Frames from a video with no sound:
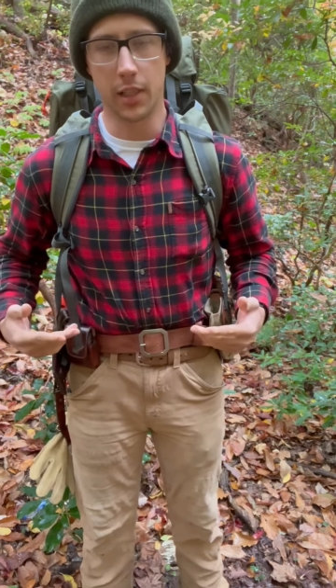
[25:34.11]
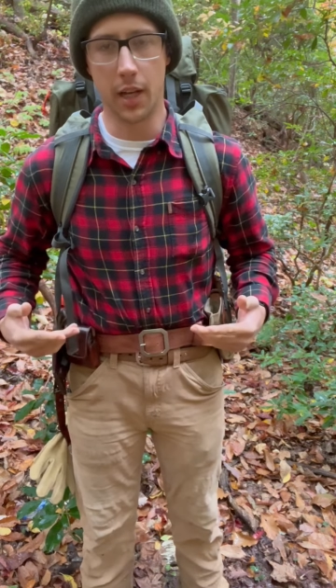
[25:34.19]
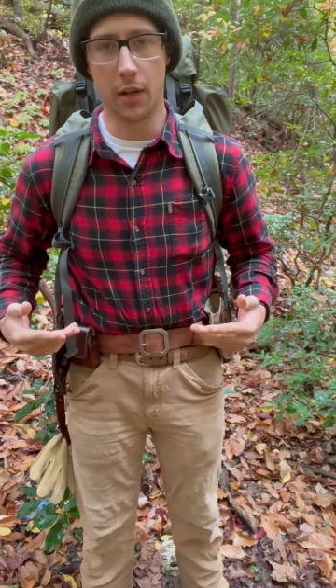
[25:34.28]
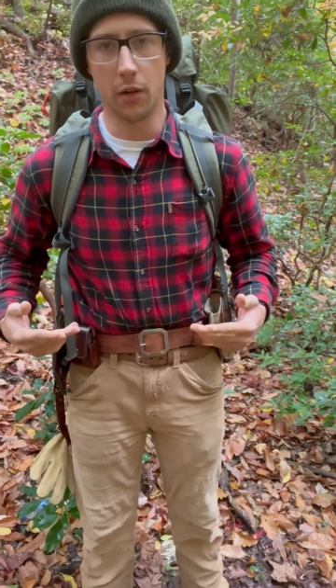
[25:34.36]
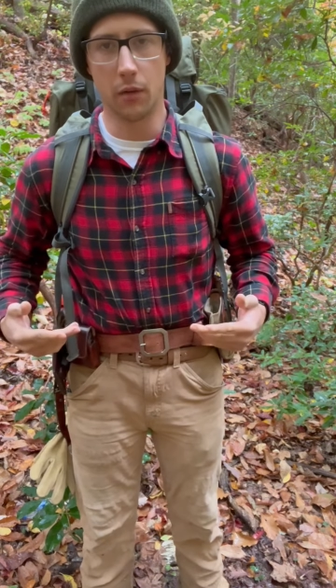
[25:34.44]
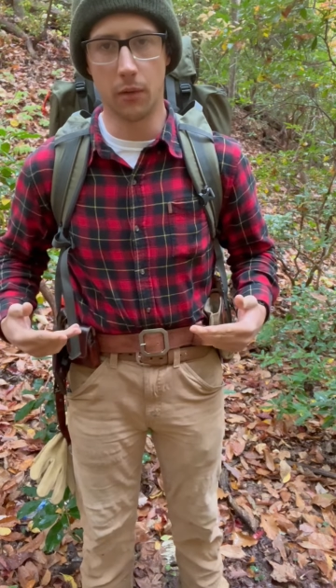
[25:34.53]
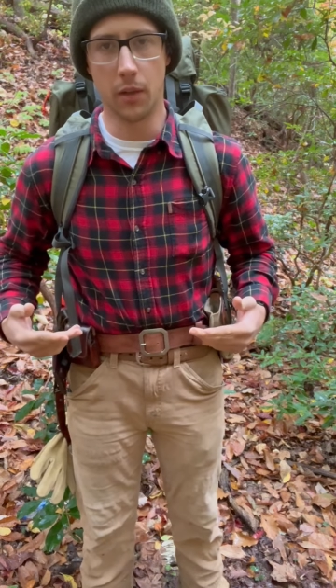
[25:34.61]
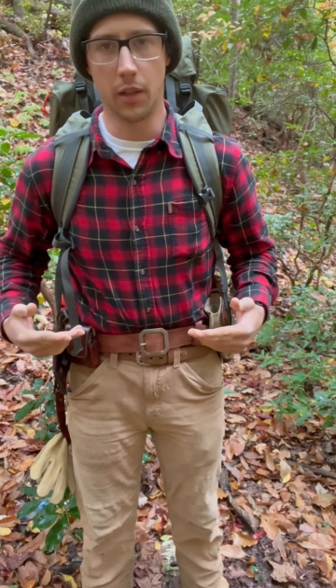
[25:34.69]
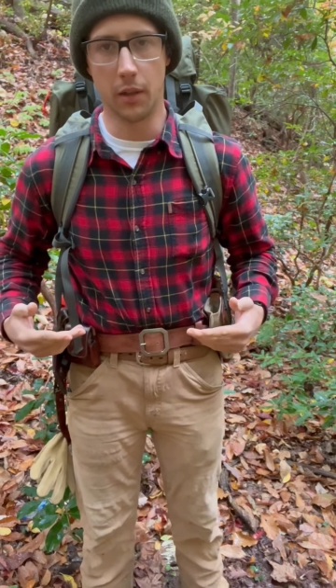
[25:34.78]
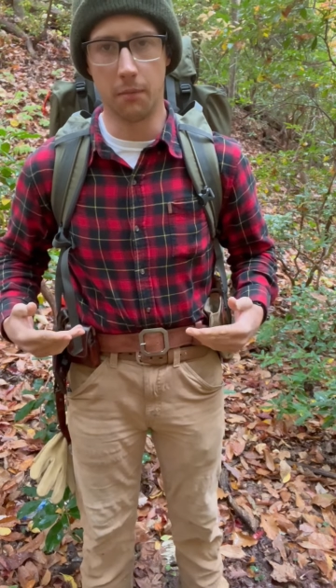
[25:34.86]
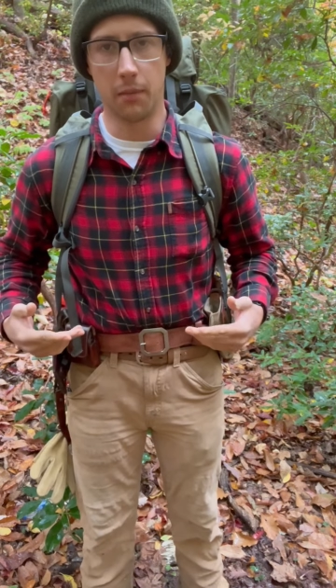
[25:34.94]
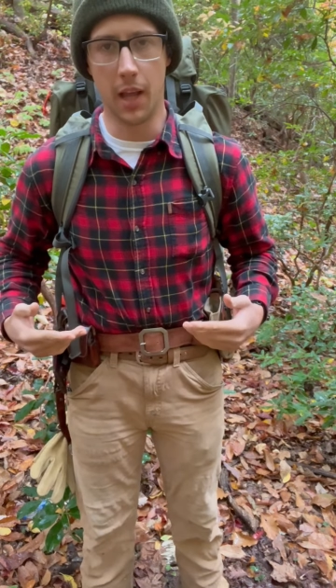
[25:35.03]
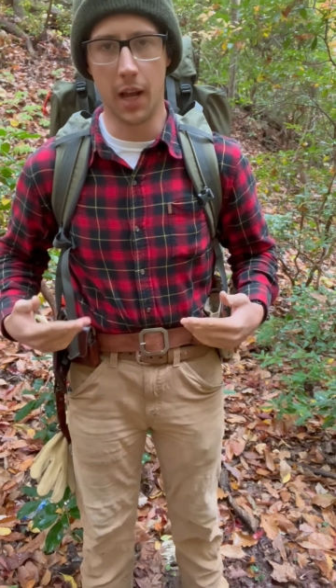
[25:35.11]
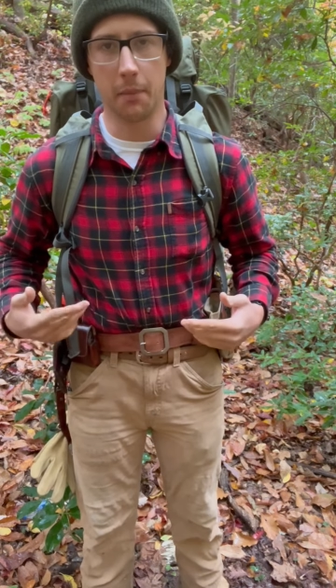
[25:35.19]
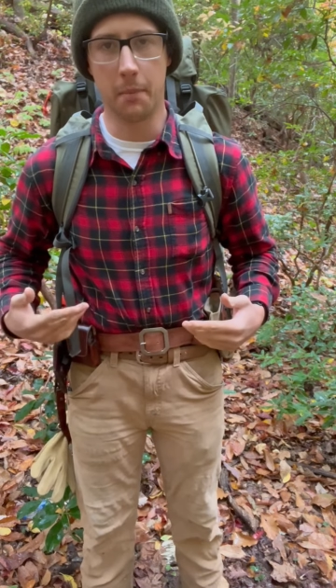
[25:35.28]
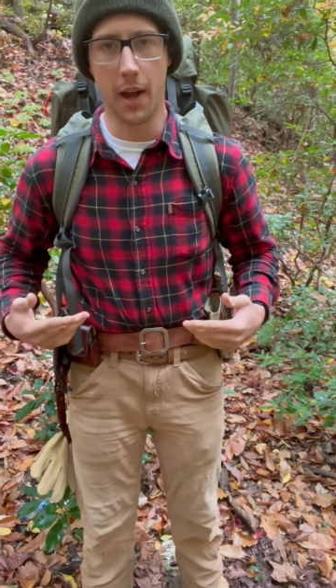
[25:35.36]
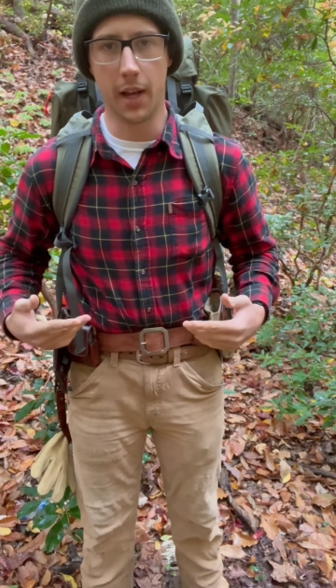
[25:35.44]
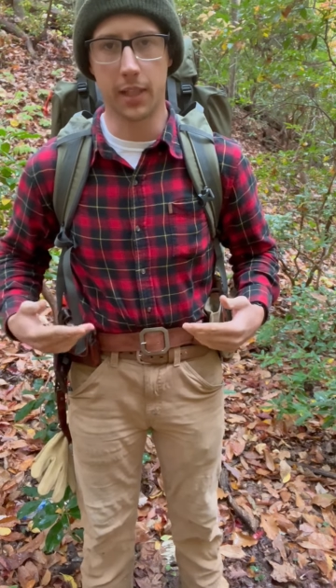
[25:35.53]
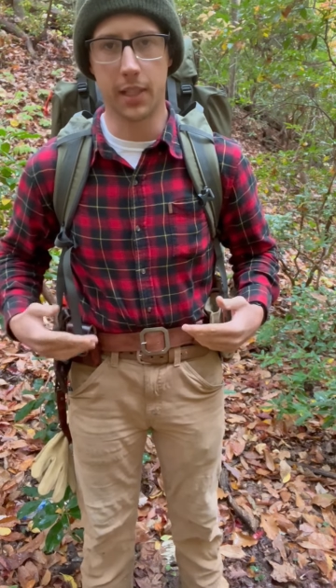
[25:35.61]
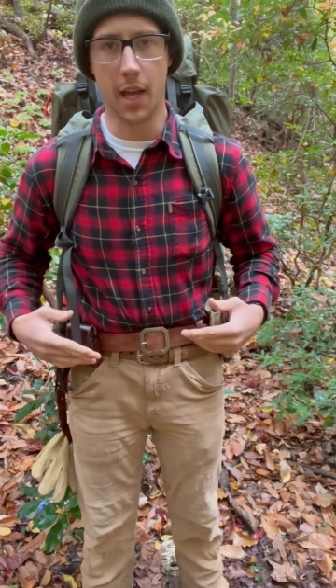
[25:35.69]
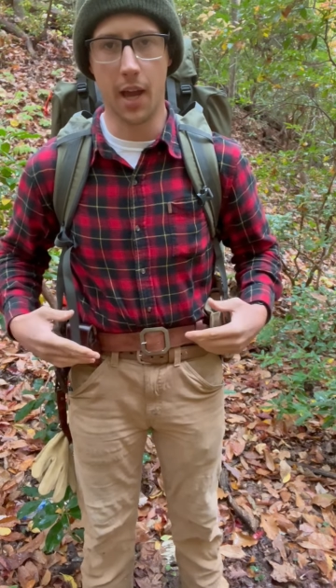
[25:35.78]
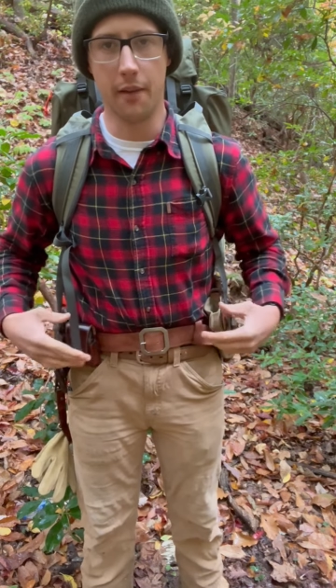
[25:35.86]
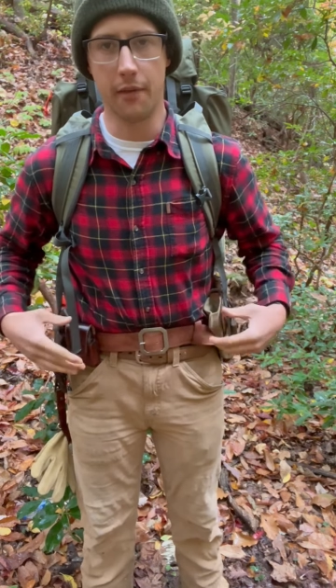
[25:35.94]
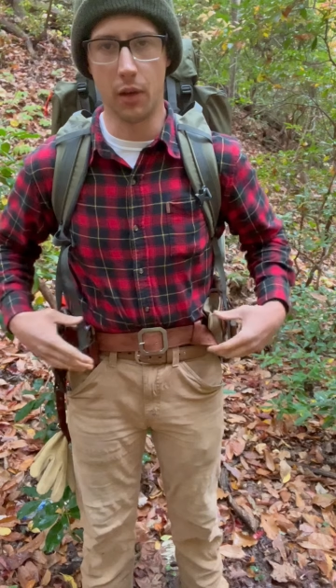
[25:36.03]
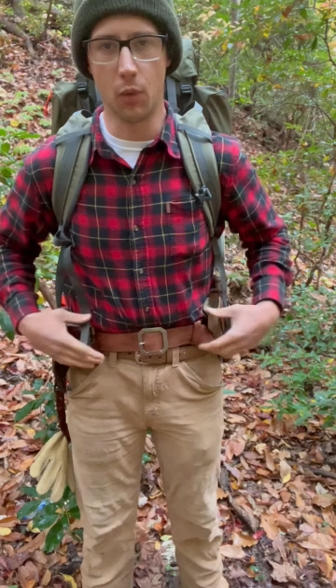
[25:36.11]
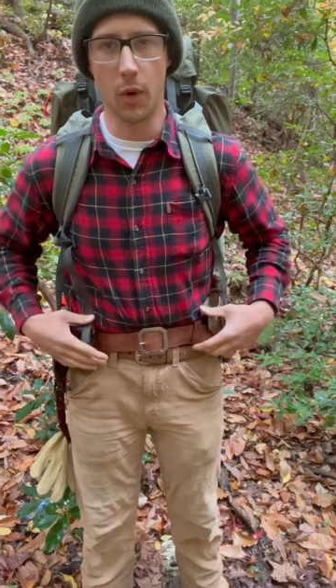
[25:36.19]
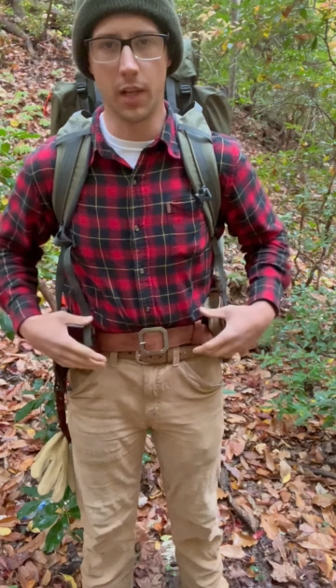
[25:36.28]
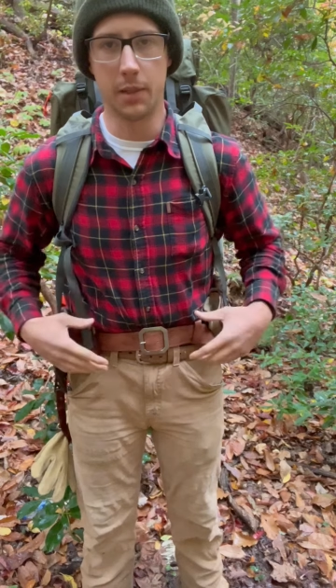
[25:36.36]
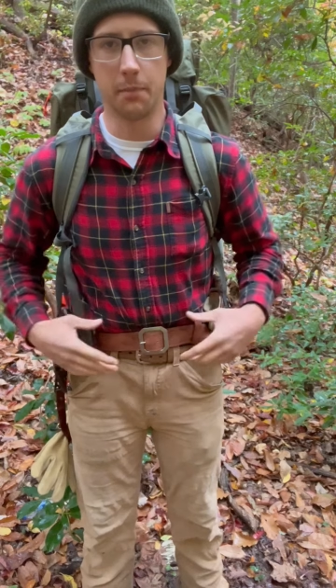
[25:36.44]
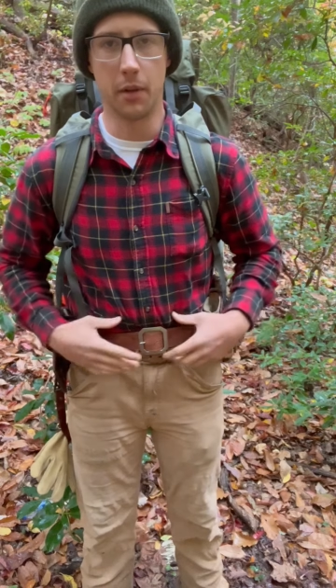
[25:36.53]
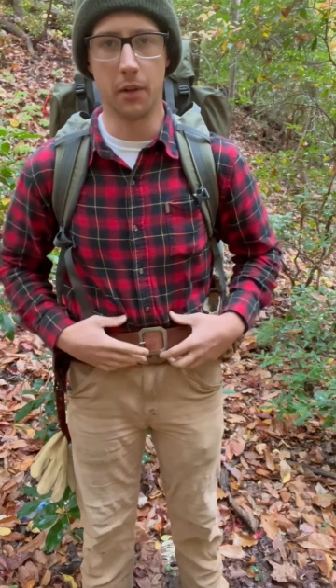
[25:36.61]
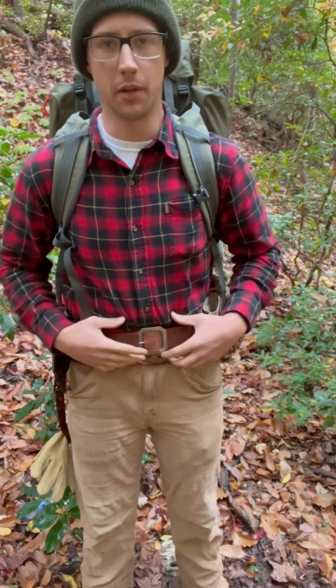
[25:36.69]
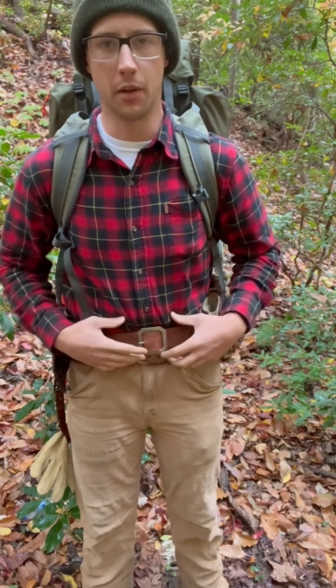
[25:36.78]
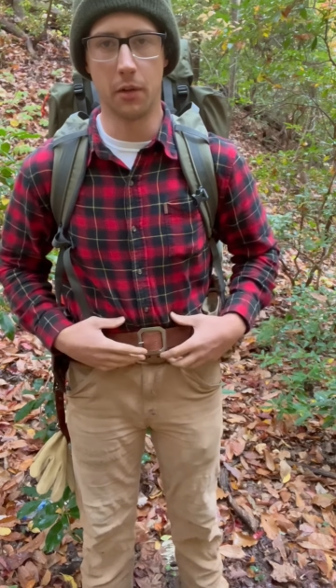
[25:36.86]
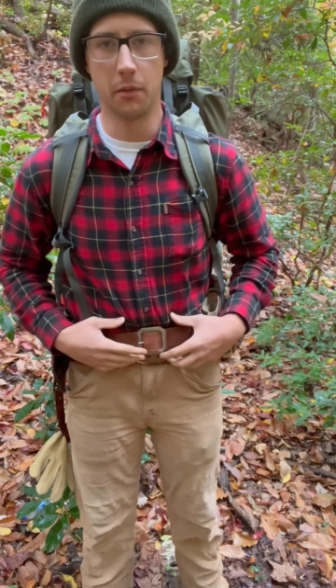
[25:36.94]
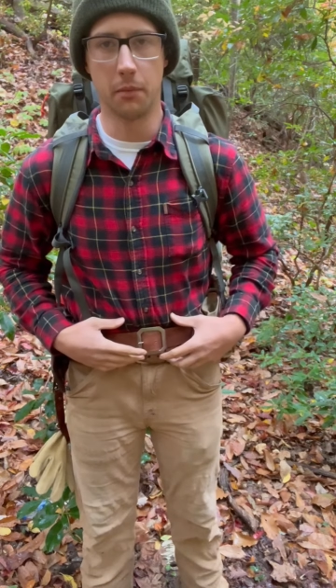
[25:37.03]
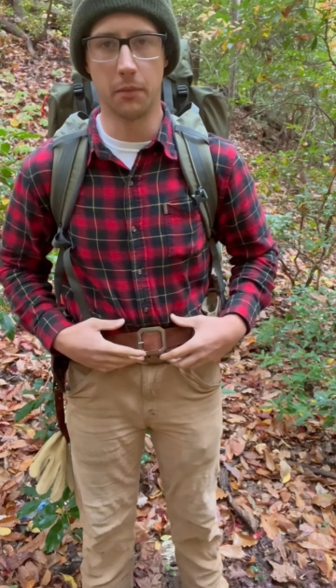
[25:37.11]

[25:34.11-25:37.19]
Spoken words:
I don't really like packs that have a waist belt on them.